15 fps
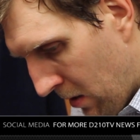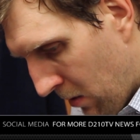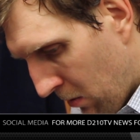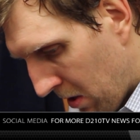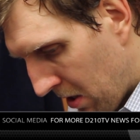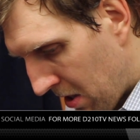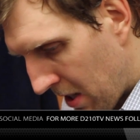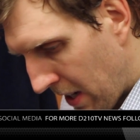
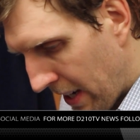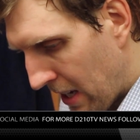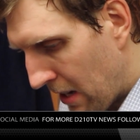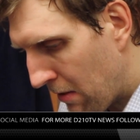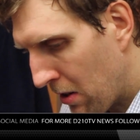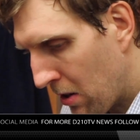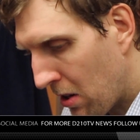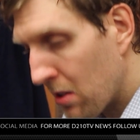We stay
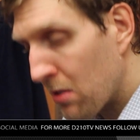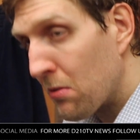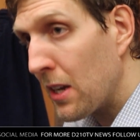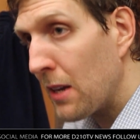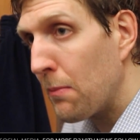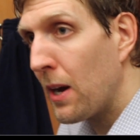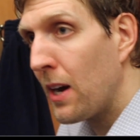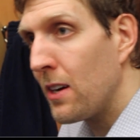even on the
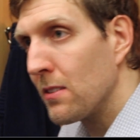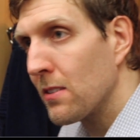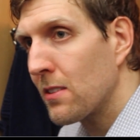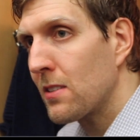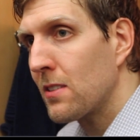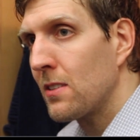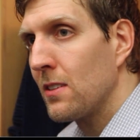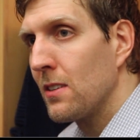
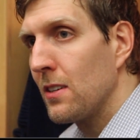rebounds.